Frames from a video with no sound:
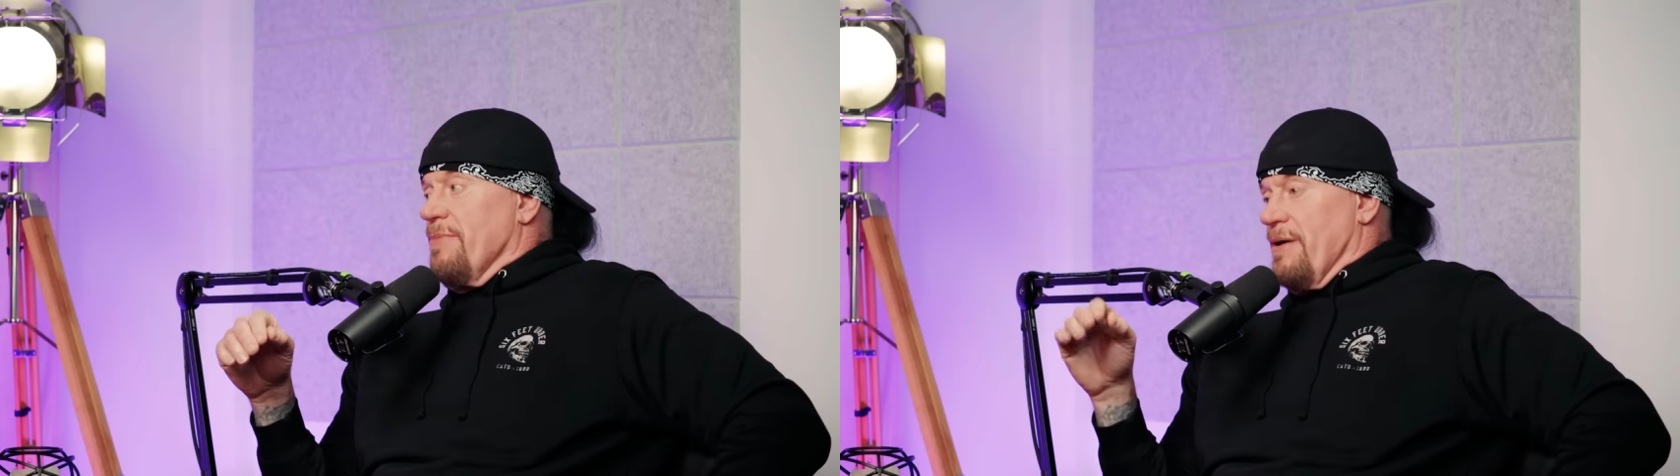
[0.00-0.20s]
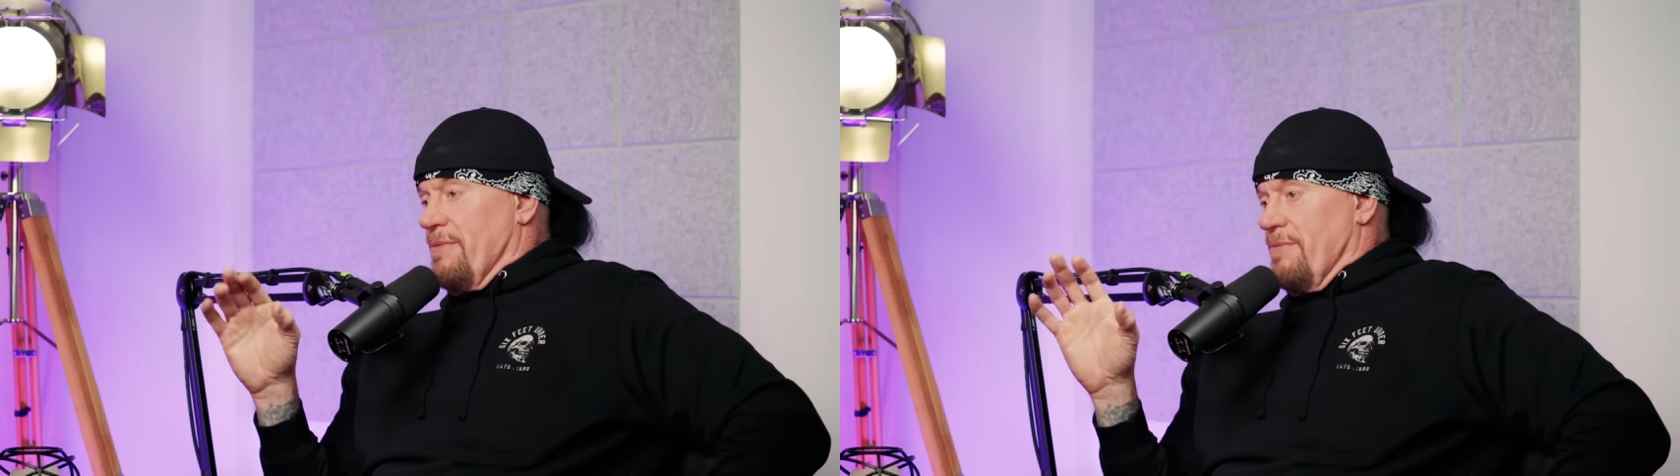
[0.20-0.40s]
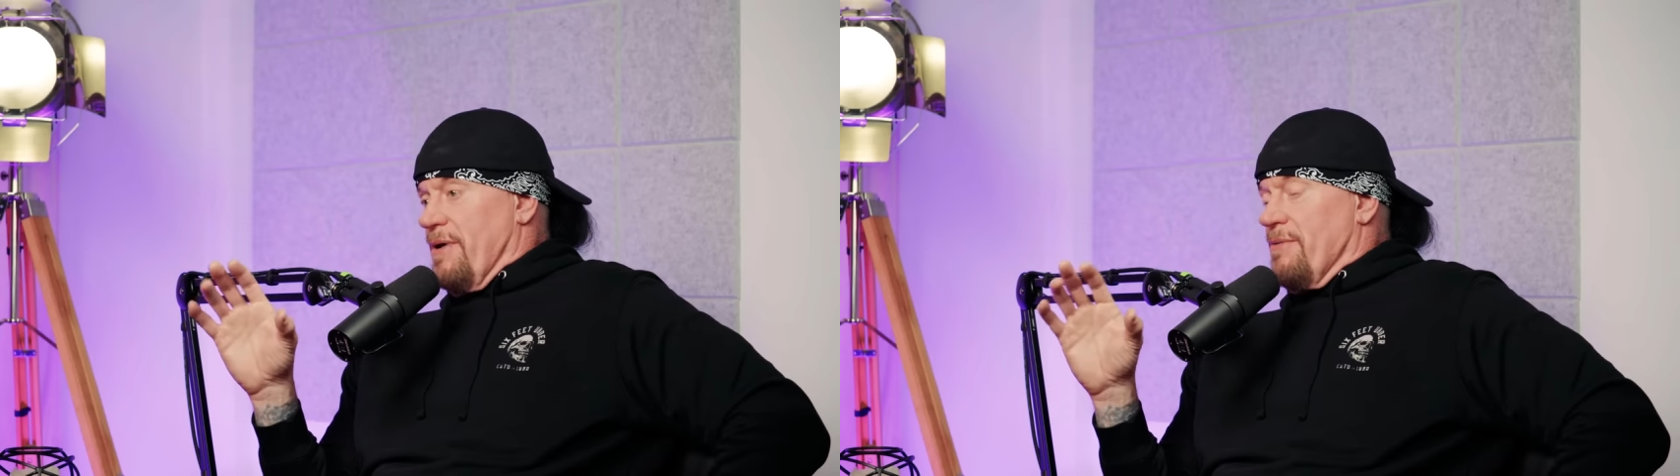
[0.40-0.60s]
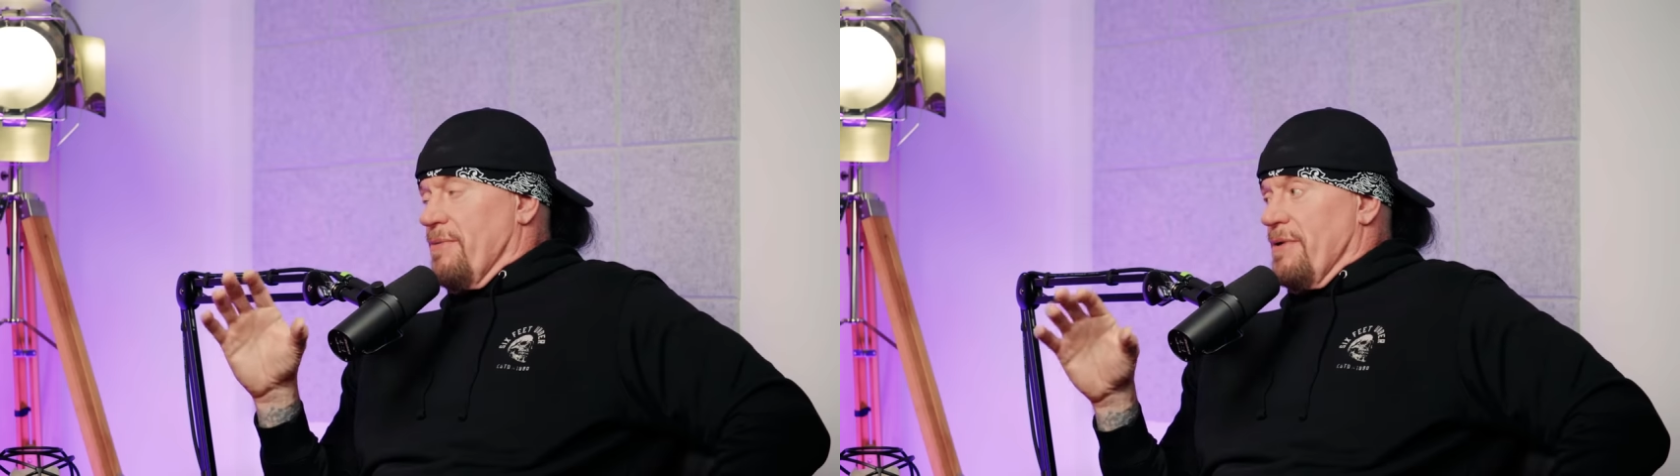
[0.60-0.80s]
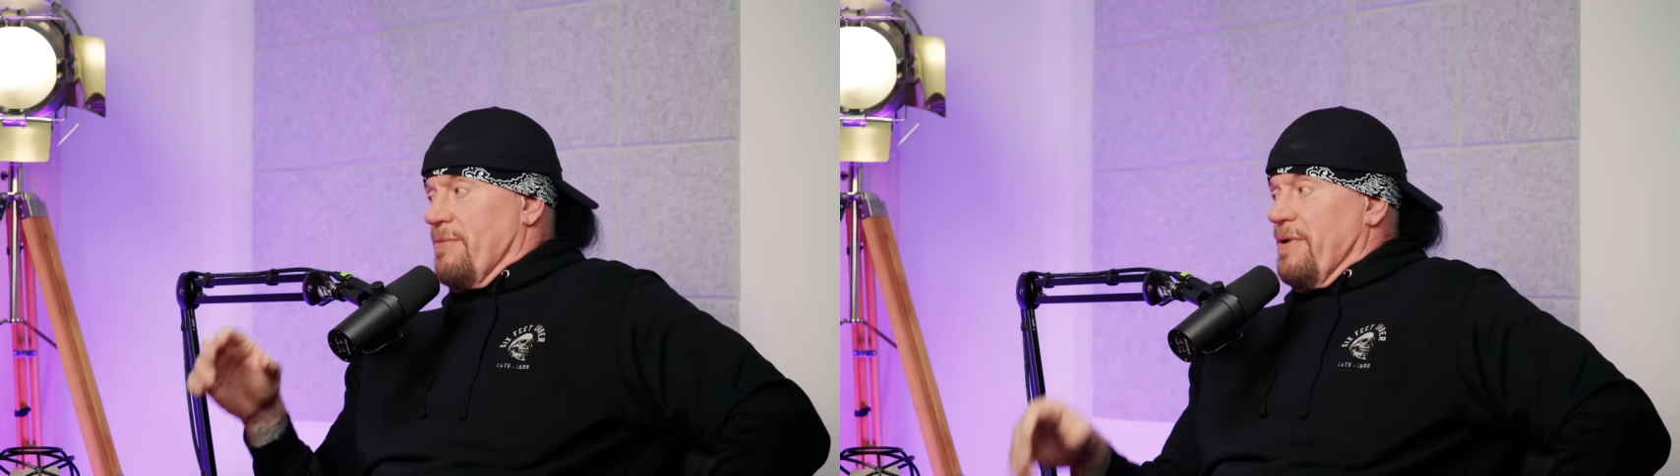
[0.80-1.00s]
but
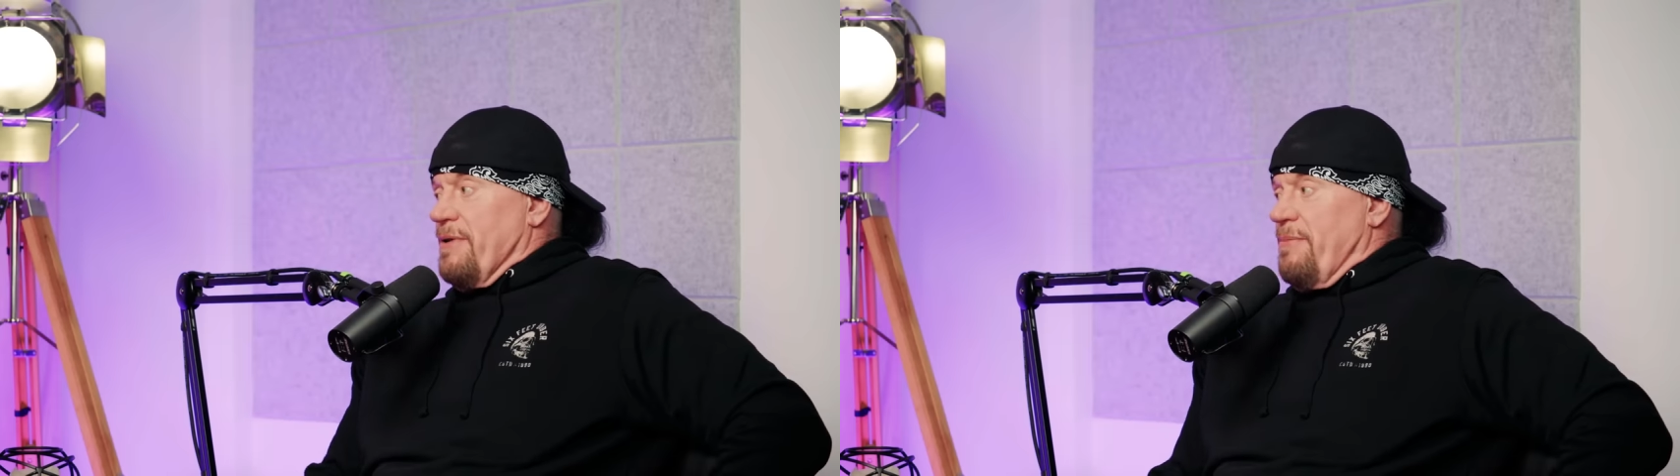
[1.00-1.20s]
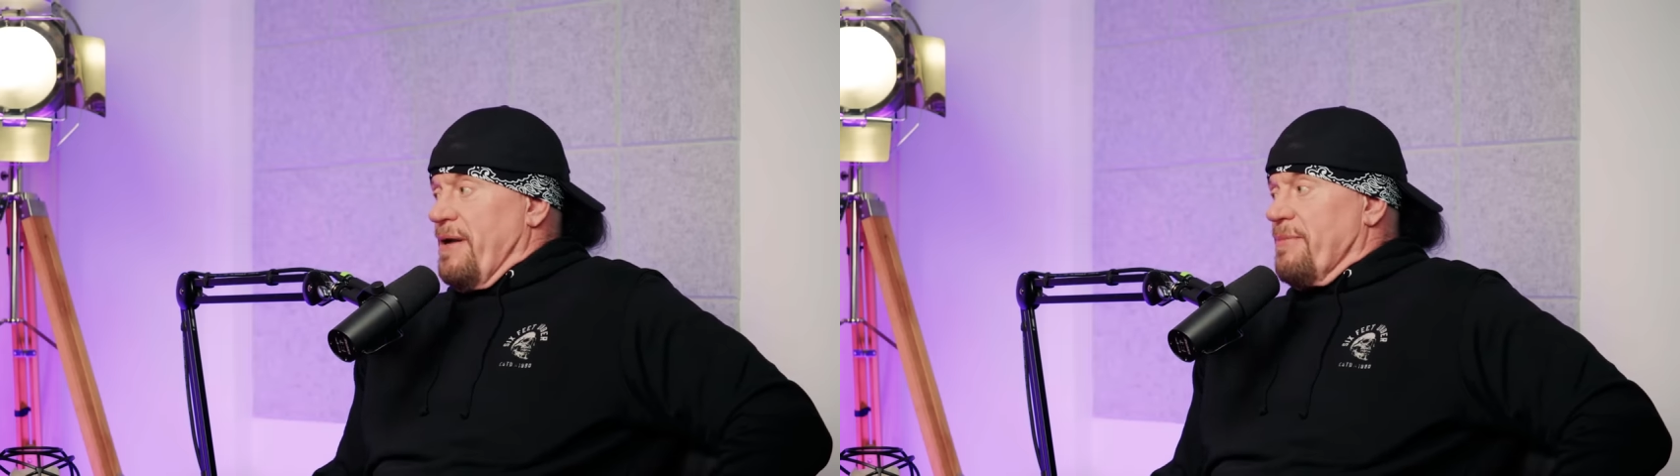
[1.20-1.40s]
when the